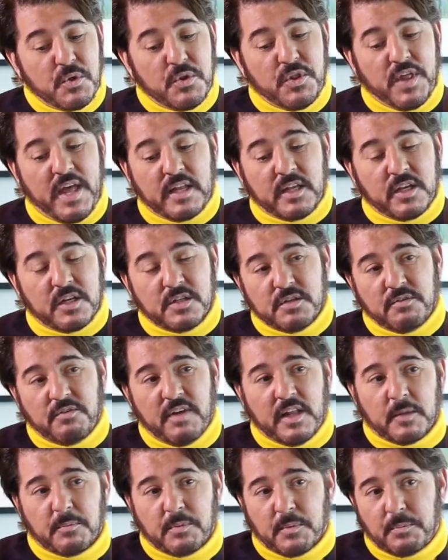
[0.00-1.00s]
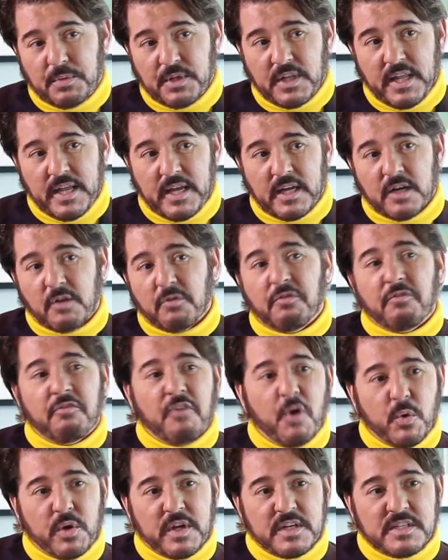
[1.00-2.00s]
then can develop a plan, a
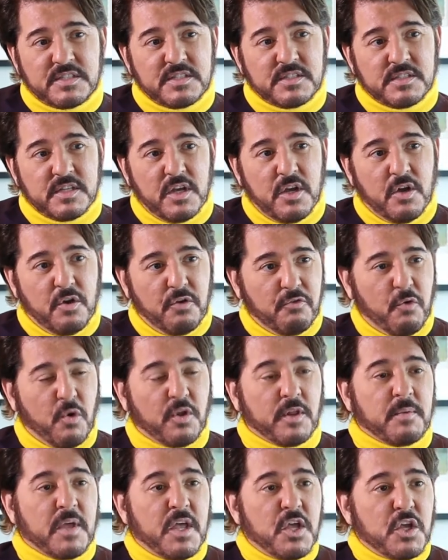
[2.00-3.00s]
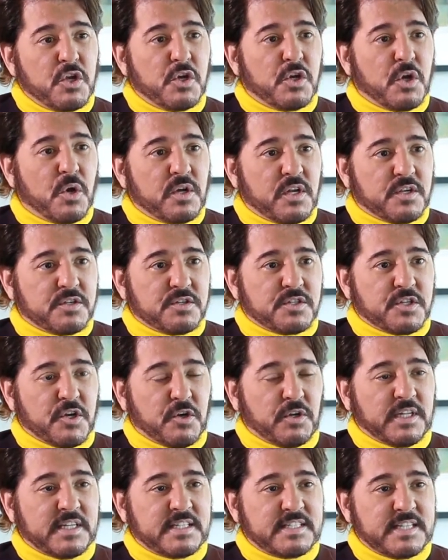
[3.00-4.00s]
focus for them. You don't
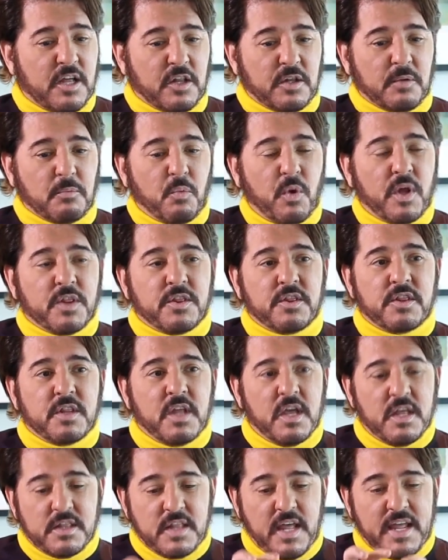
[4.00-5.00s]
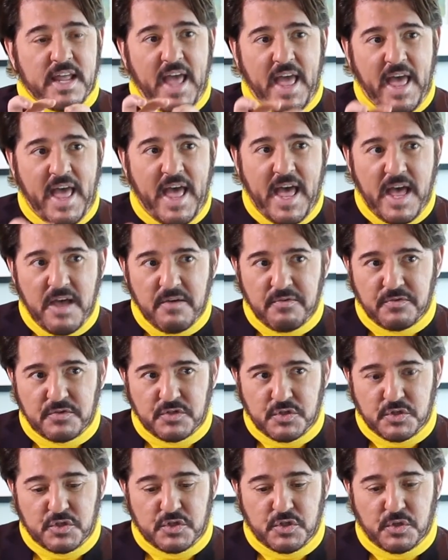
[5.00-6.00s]
necessarily tell them what they have
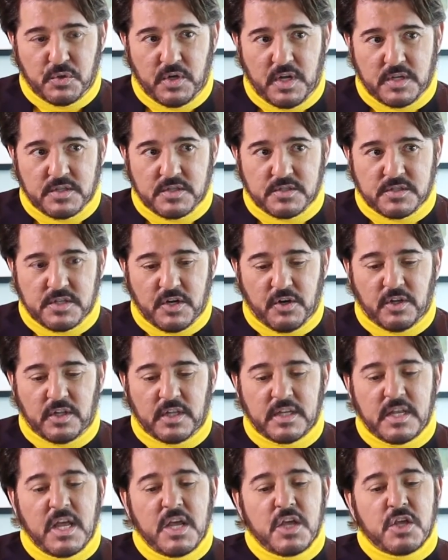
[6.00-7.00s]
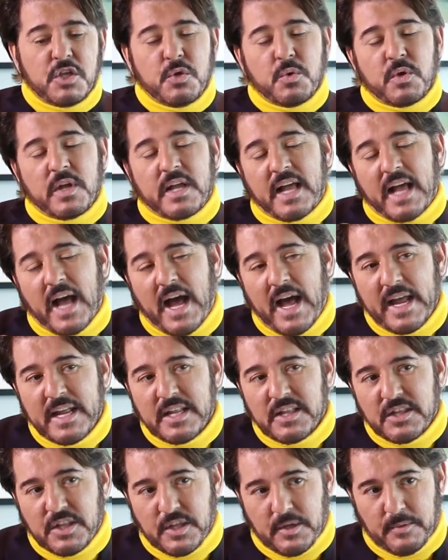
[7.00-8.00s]
to do necessarily. You
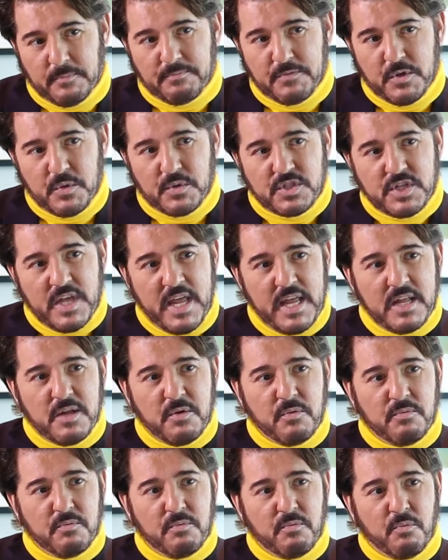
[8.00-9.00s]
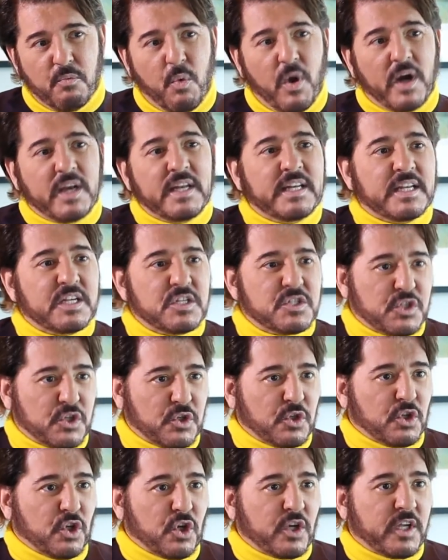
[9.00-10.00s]
guide them. You take what it is they're
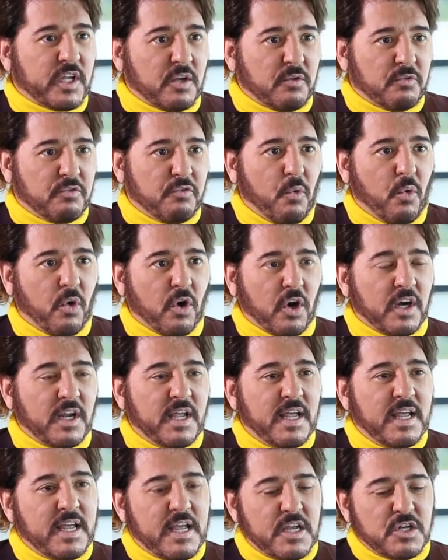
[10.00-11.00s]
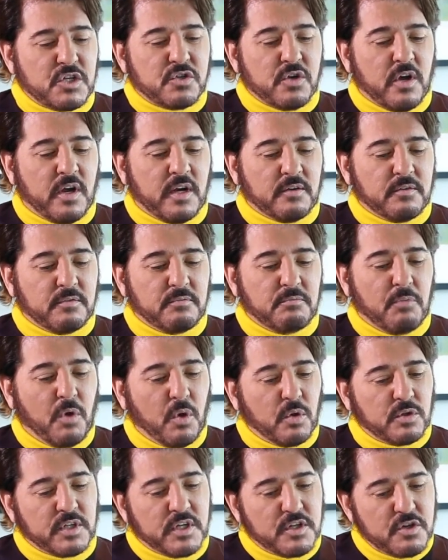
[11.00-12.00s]
looking for and try to
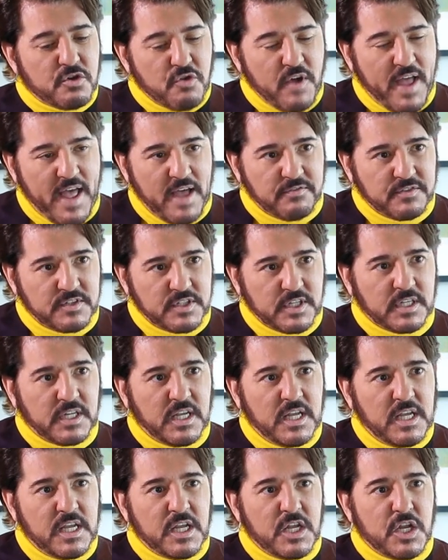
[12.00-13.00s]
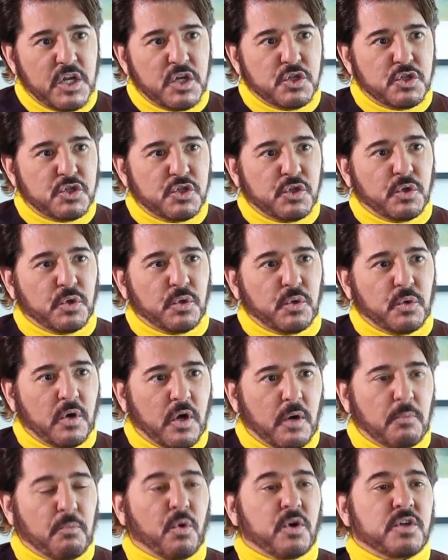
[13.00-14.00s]
mold it, craft it into
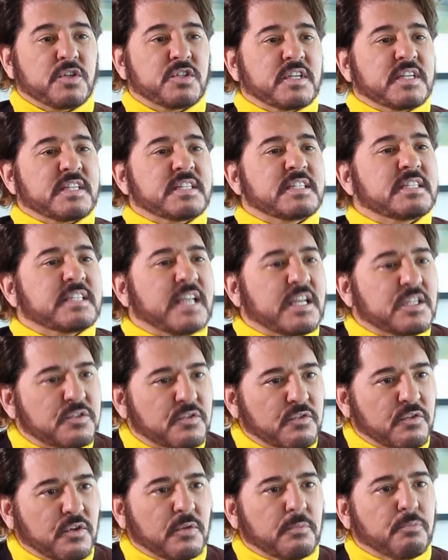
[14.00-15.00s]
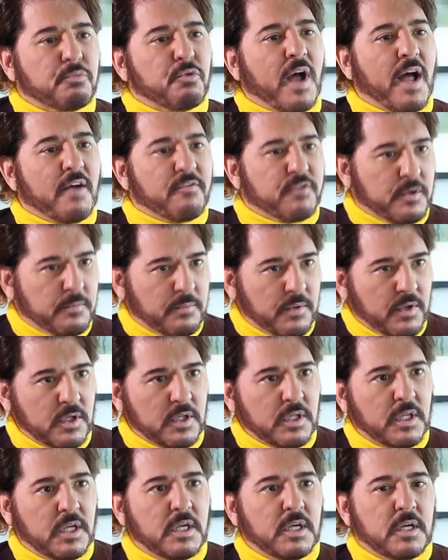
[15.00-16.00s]
a more successful,
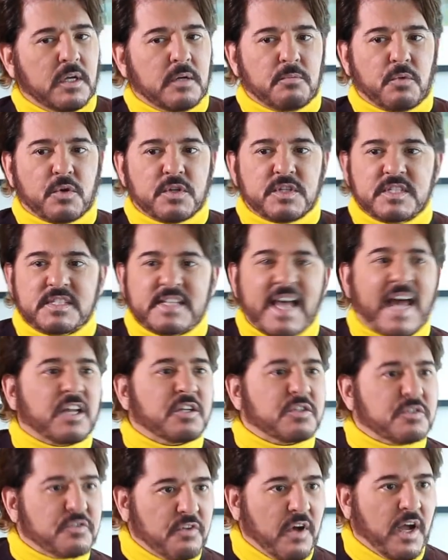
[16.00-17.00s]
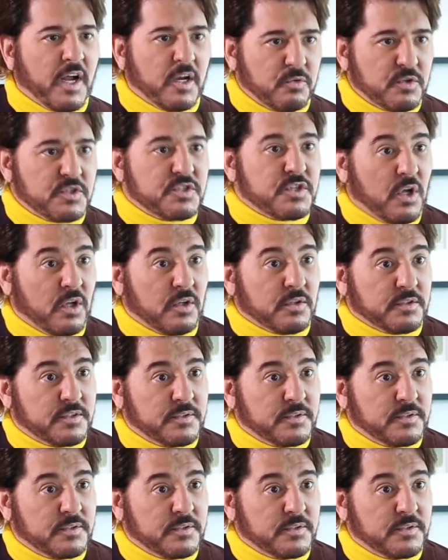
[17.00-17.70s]
profitable, more satisfying result.